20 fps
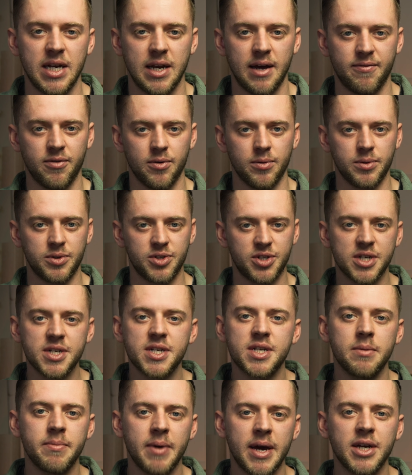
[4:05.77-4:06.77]
level,
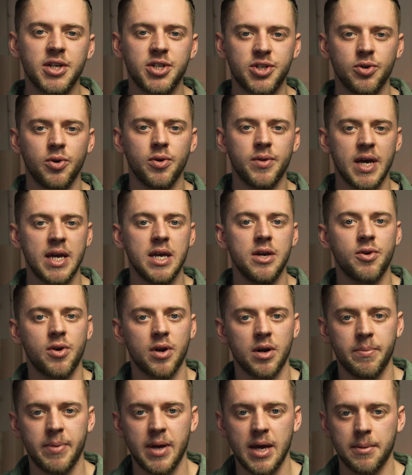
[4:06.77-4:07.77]
just to make sure that you're
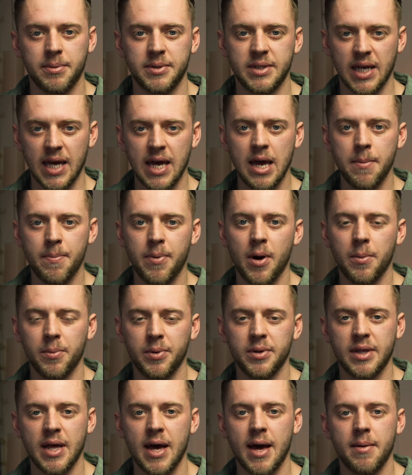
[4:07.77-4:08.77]
going to be able to keep up
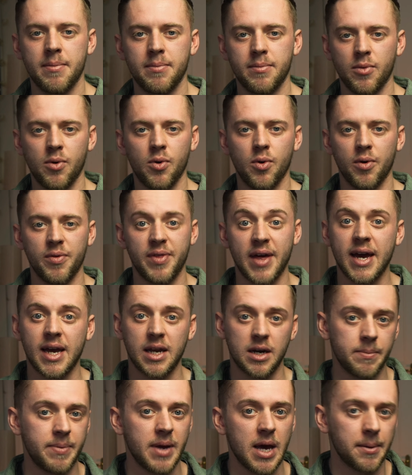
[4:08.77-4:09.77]
with them or they're
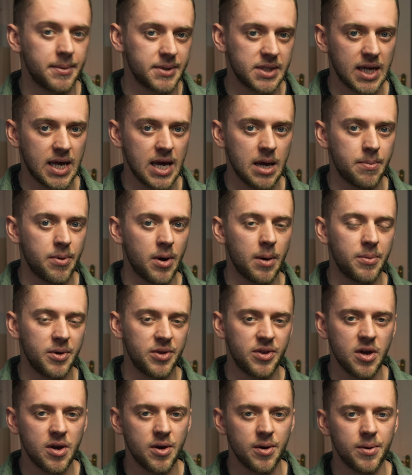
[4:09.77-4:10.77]
going to be able to keep up
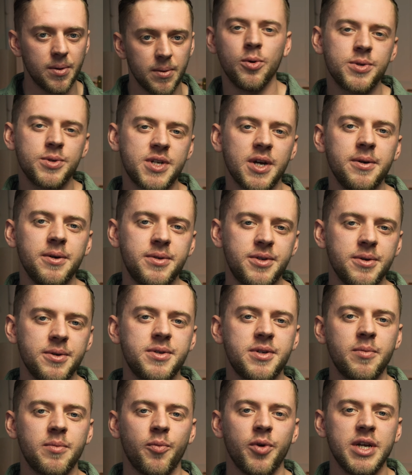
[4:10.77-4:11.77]
with you. Also, do
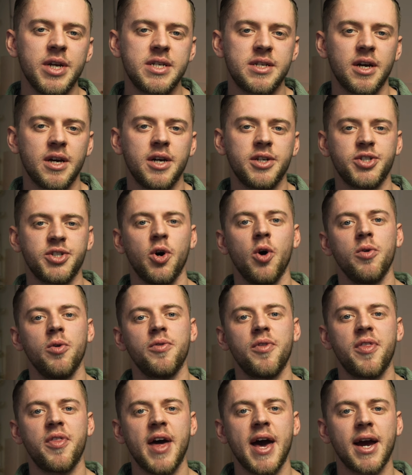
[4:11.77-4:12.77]
some research
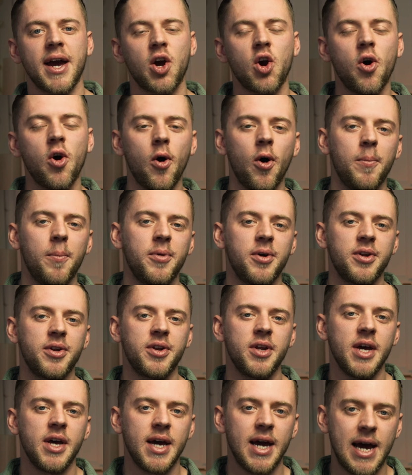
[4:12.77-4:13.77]
on their
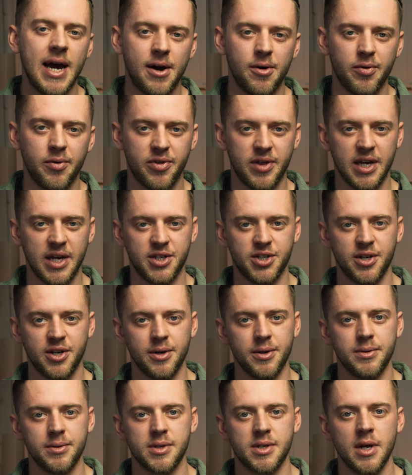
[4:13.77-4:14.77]
common health
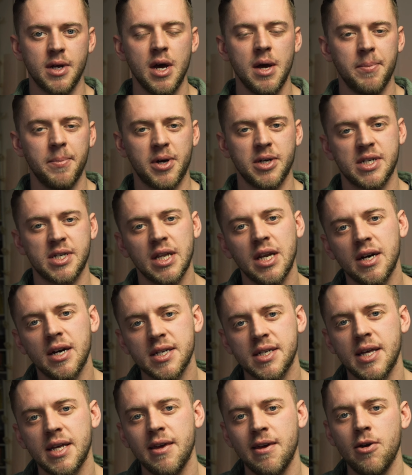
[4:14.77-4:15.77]
issues, because the
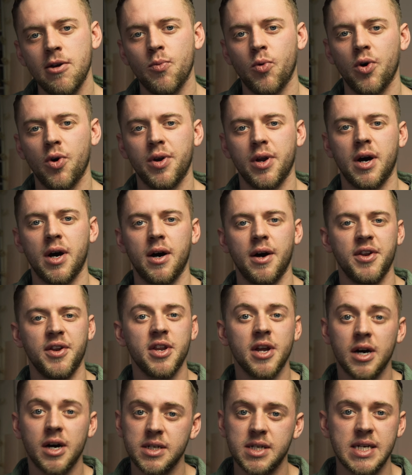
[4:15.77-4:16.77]
last thing you want are
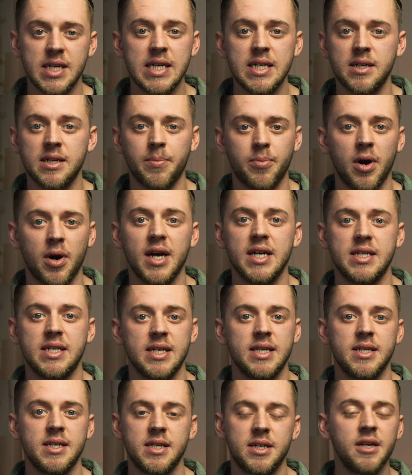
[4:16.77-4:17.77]
nasty
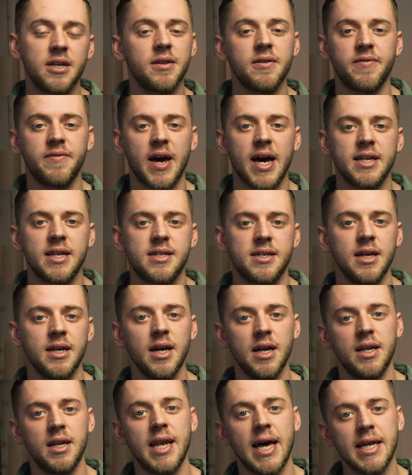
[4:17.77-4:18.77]
surprises to the vets
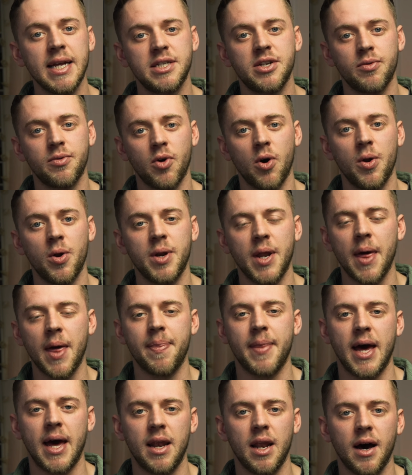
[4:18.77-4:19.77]
later on in
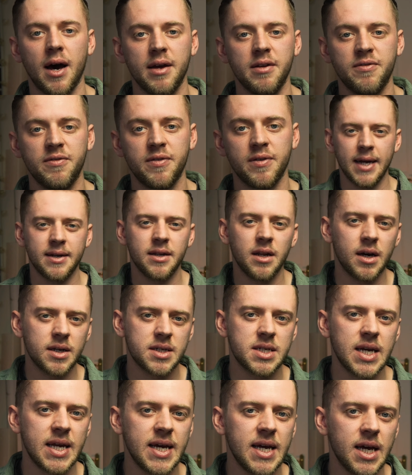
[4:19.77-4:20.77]
their life. And
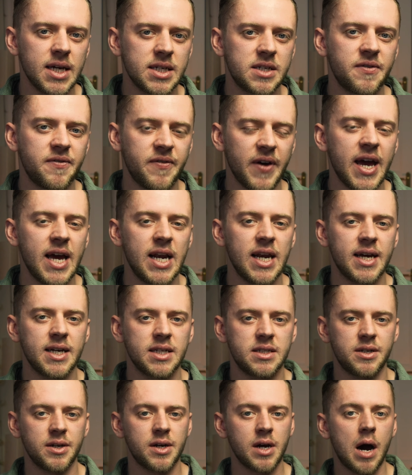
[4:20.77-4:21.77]
lastly is failing
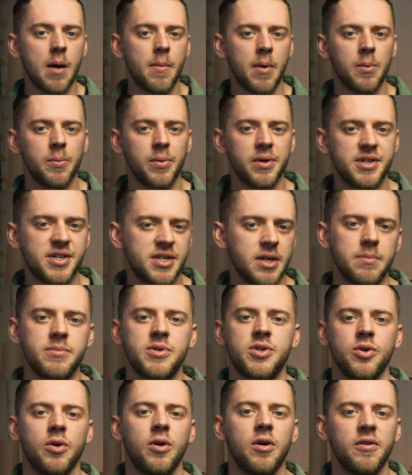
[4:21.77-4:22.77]
to come up with some
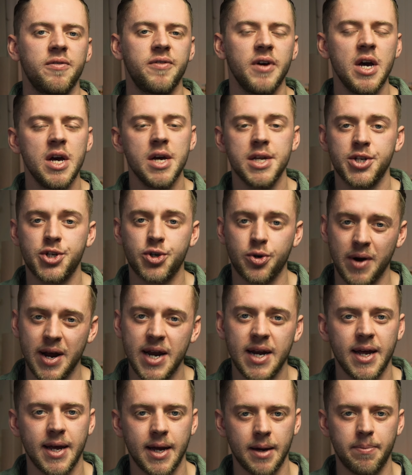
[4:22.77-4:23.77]
sort of
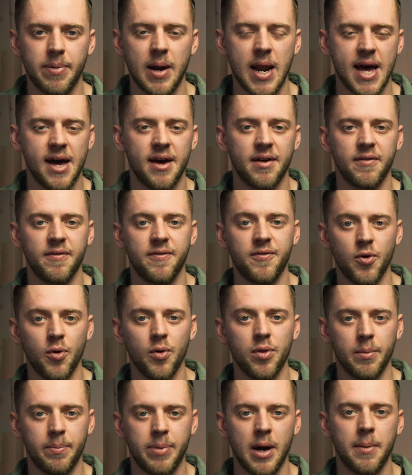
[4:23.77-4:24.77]
training plan for
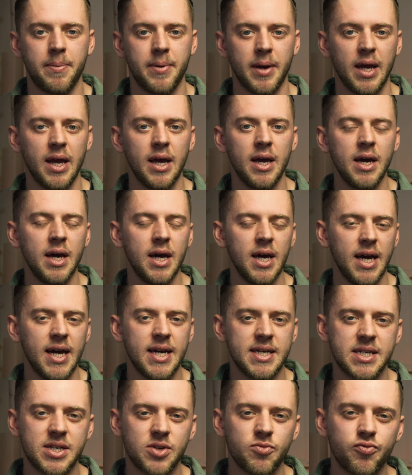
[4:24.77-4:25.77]
the puppy.
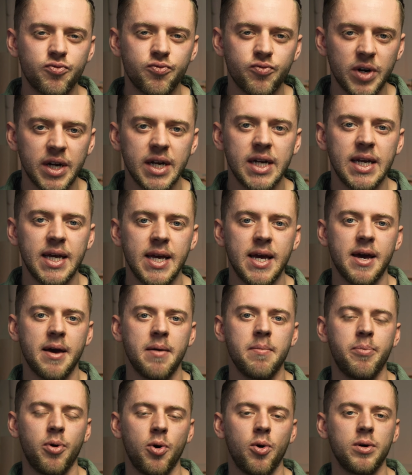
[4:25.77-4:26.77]
It's really
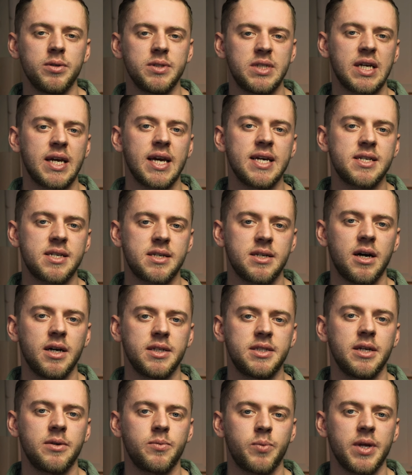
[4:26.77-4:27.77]
important to get
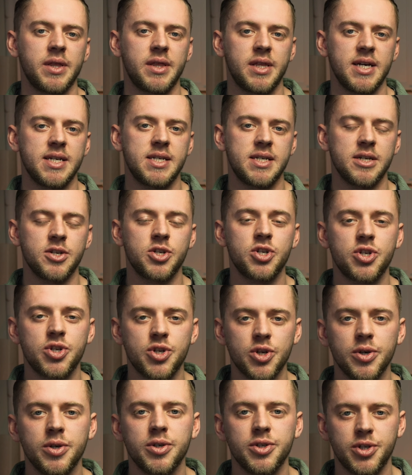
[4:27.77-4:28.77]
started with this as
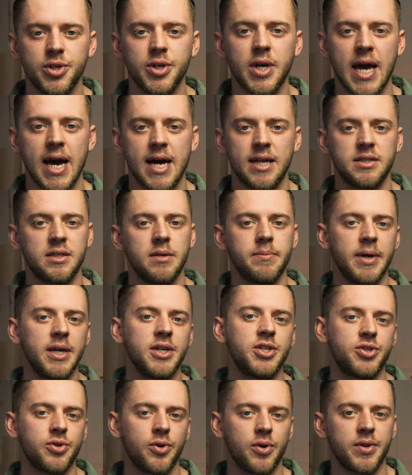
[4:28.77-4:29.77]
soon as you can to
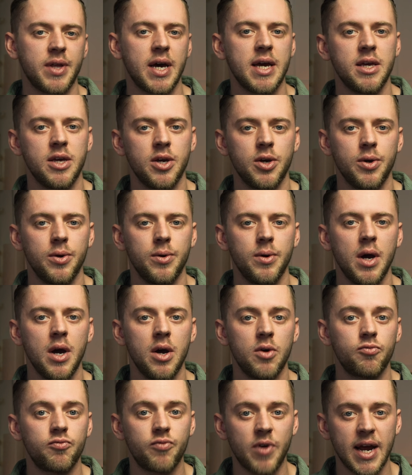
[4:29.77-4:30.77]
make sure that you
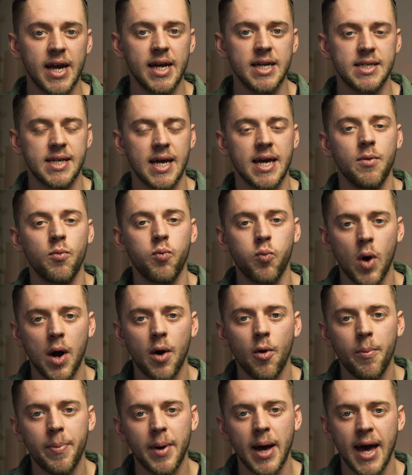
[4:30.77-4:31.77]
raise a
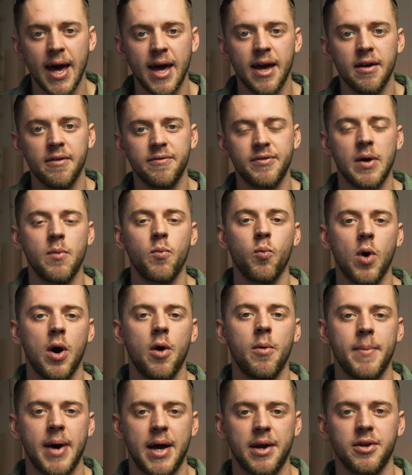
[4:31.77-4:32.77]
well-behaved and
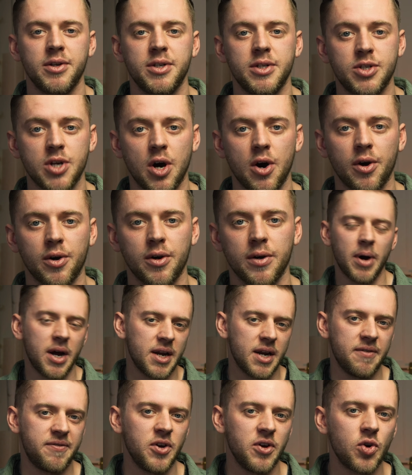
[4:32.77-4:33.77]
well-mannered dog.
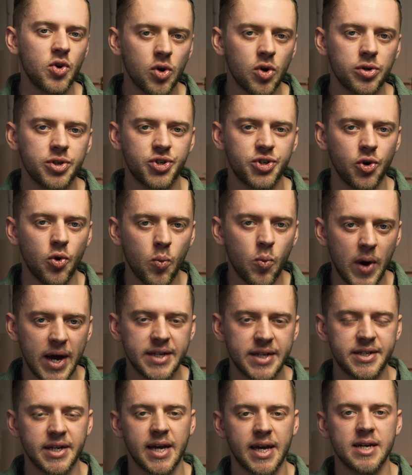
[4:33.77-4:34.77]
But if you're not sure where
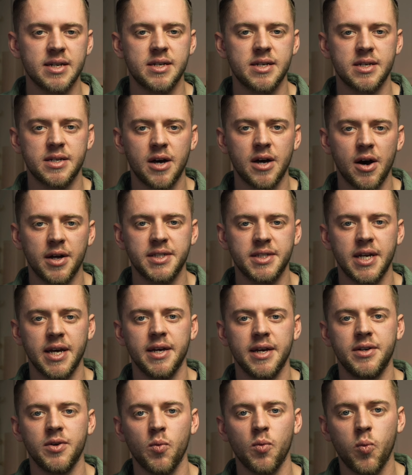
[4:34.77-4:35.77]
to get
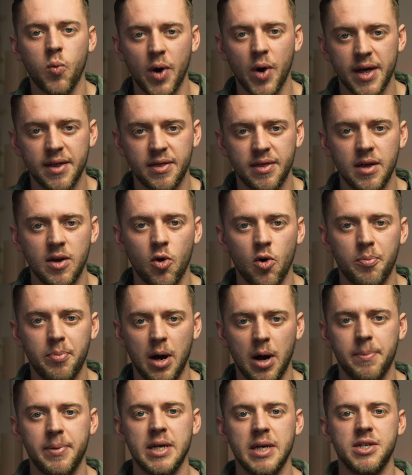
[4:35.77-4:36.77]
started with your
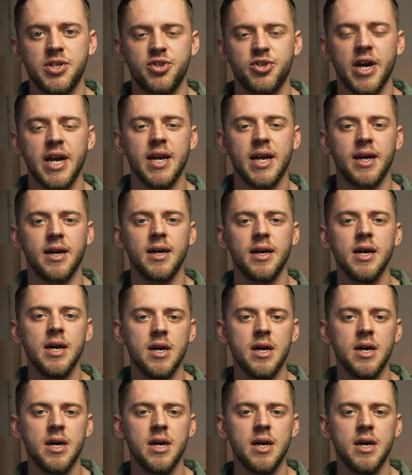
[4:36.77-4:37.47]
puppy's training,